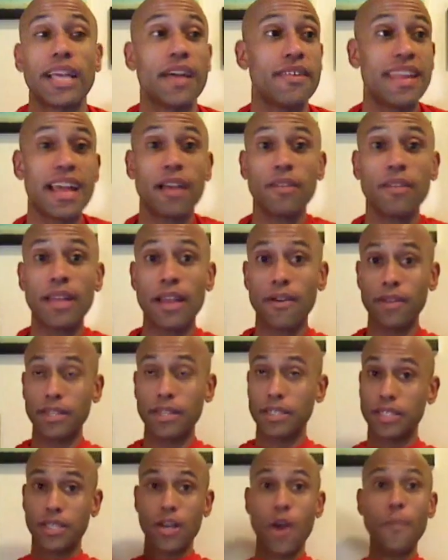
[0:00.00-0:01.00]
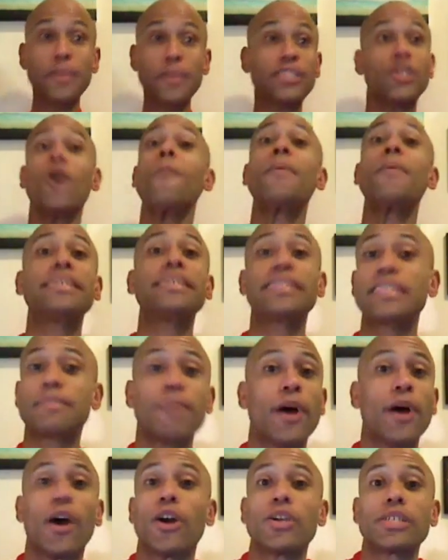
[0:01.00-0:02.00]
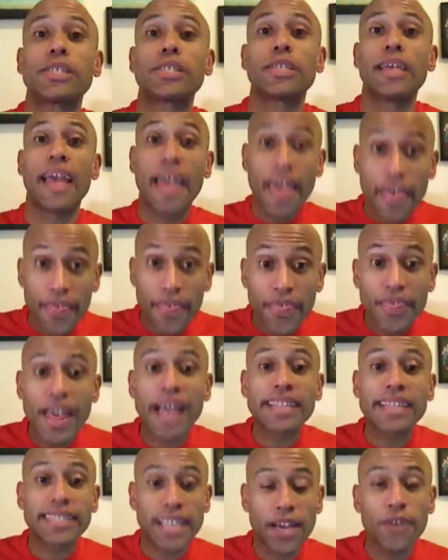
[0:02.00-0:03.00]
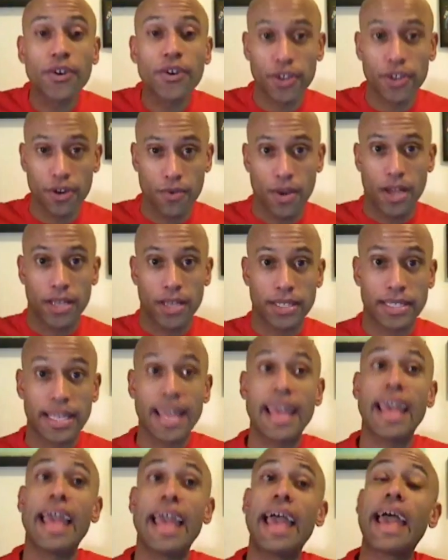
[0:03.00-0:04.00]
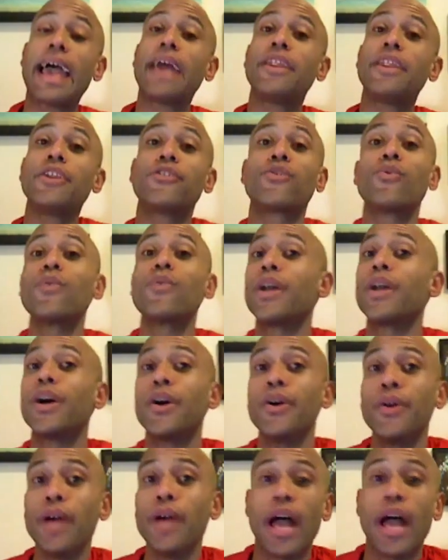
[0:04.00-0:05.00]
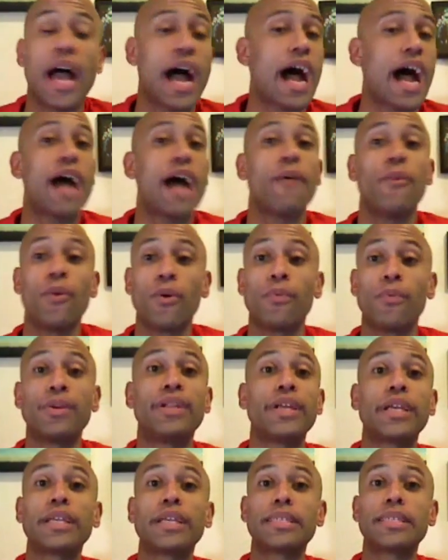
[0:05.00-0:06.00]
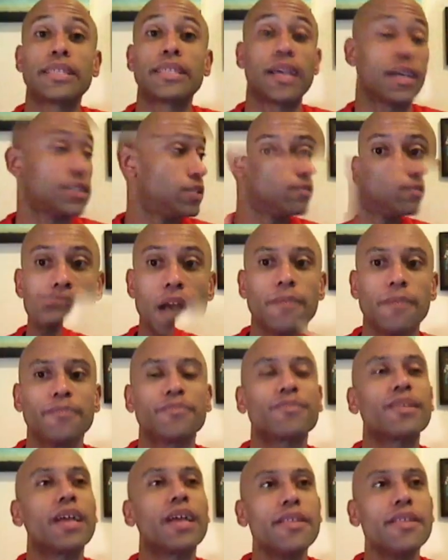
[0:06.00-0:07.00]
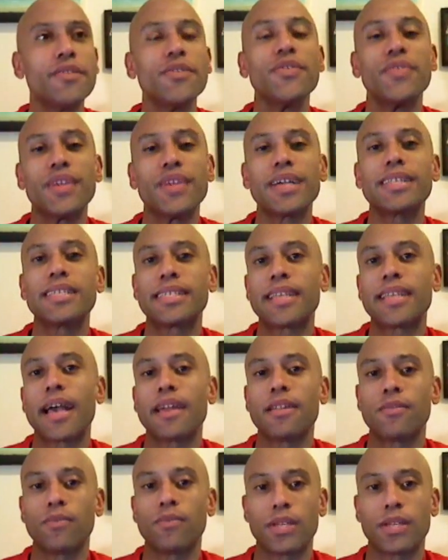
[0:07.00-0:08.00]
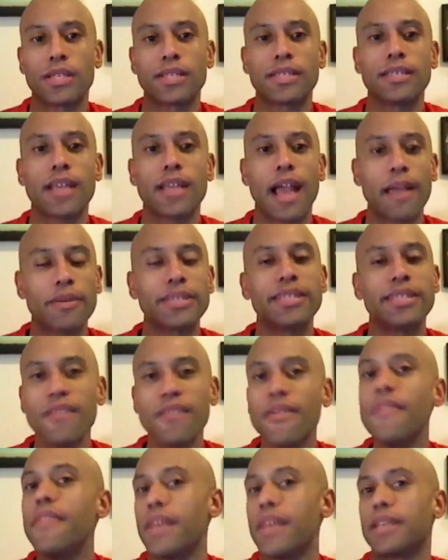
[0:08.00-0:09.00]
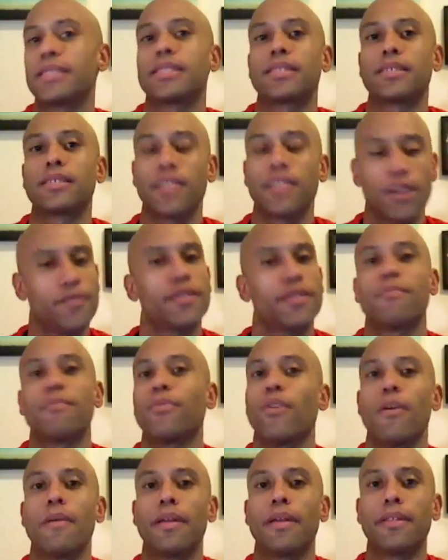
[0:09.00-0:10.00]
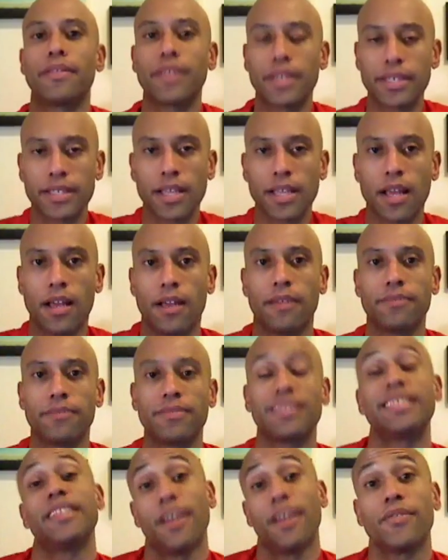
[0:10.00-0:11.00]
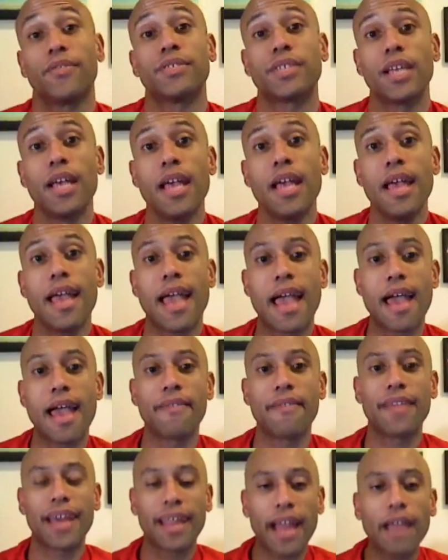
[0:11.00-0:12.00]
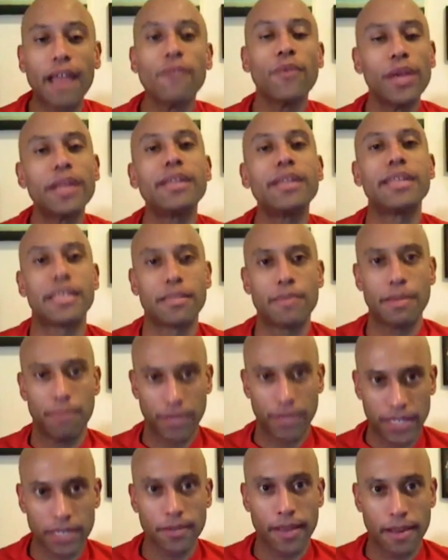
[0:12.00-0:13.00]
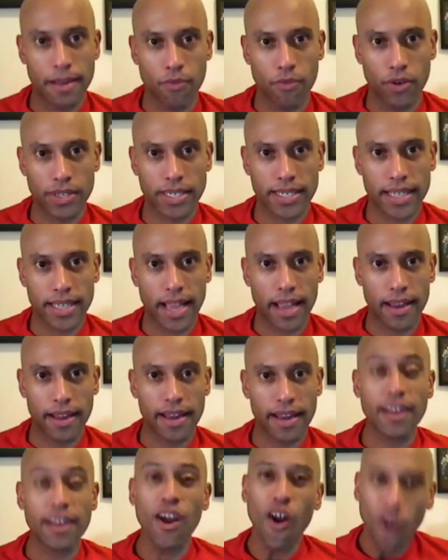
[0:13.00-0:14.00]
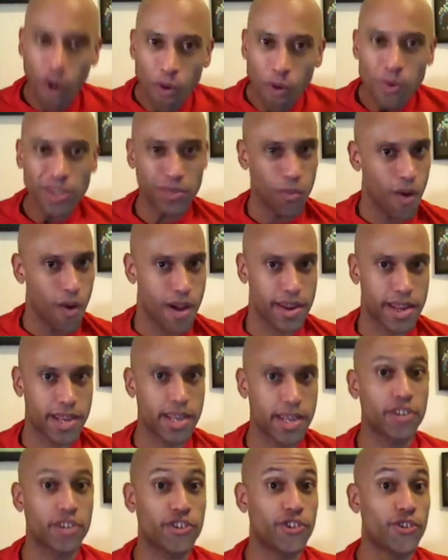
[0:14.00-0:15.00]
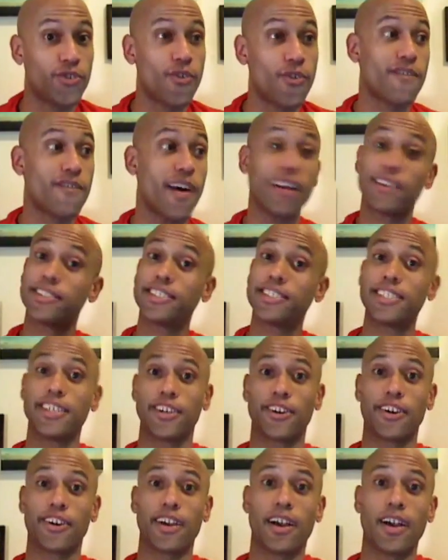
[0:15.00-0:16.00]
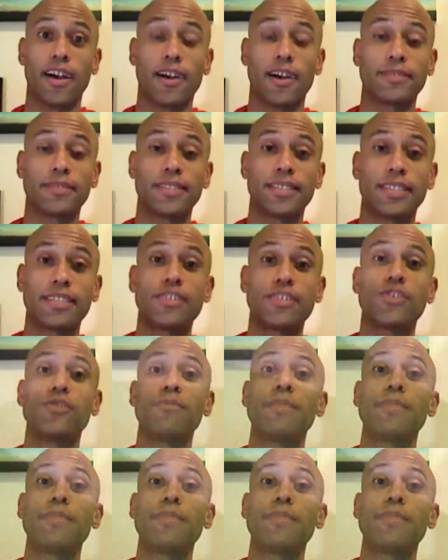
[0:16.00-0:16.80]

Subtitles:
out now Eric's going to open 2 Pieces bars. That's how good it was. And through it all, I wore ridiculous costumes. Another thing I decided was I was given this year of unemployment, this gift, and that I really need to be participating more in society. And I always wanted to volunteer to